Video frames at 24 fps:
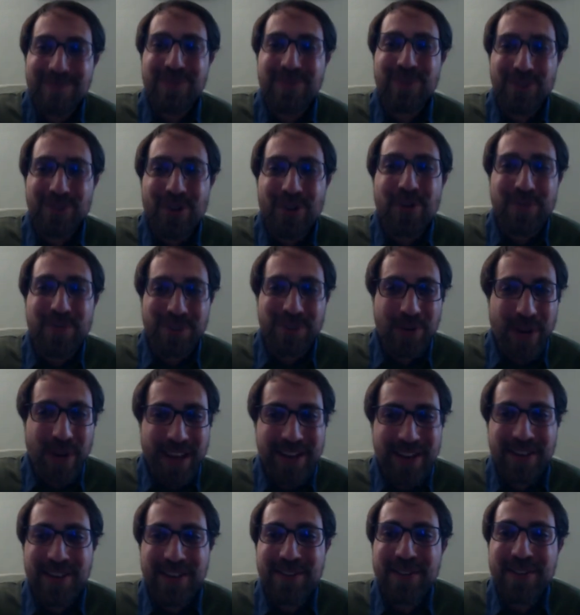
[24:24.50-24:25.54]
you know,
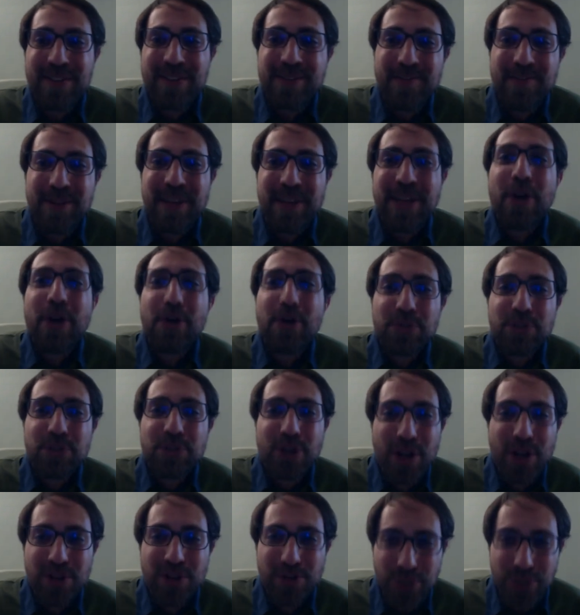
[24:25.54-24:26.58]
great, really
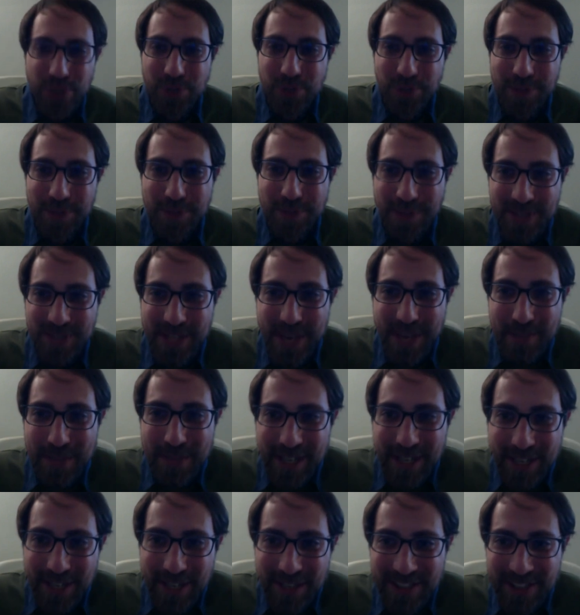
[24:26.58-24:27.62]
ontology of the
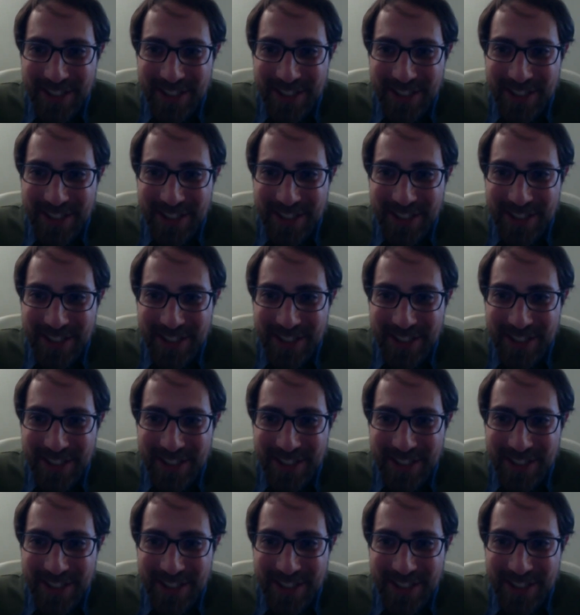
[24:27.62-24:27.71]
pandemic.